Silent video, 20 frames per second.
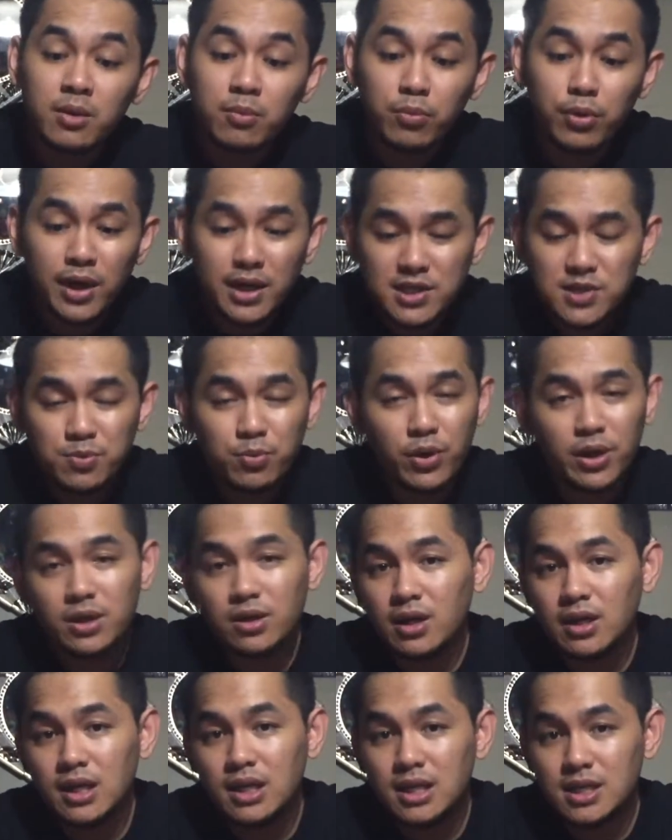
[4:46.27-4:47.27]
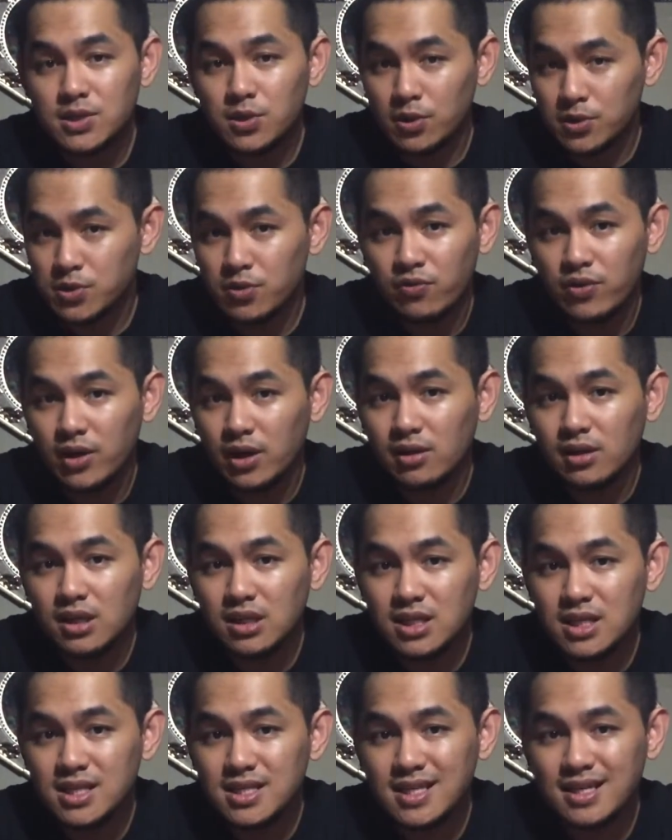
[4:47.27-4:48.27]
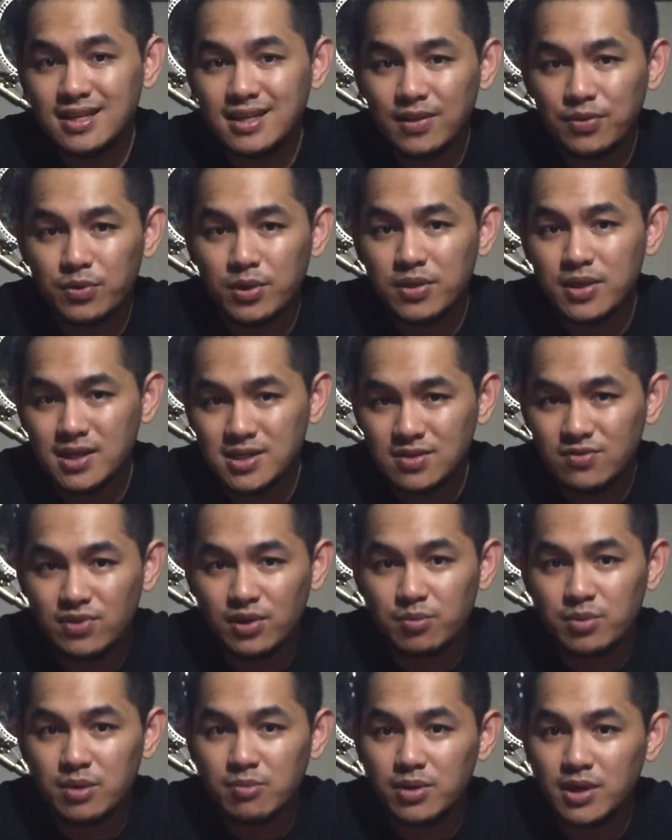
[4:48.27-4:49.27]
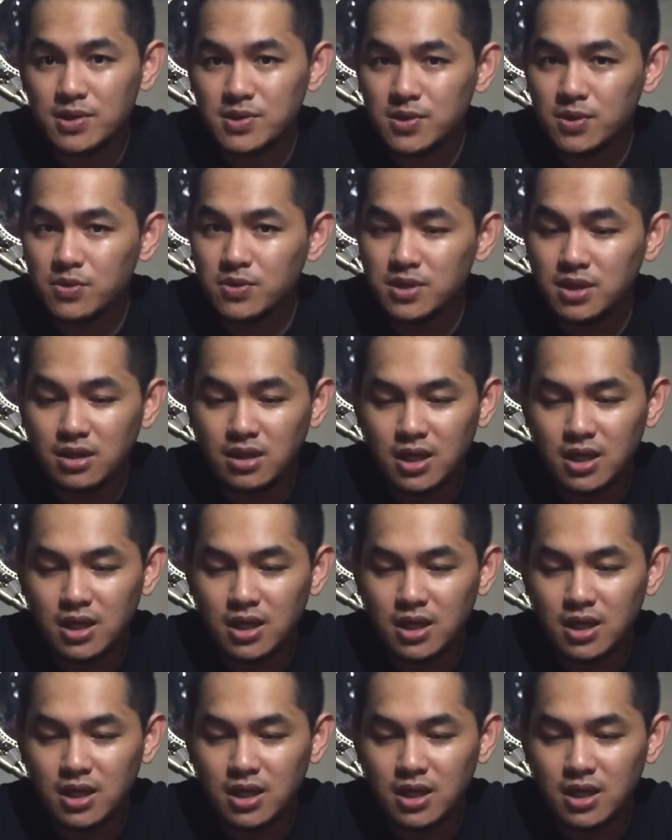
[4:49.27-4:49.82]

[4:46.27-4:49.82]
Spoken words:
Price point on it is also fairly decent at 3,000 Philippine pesos.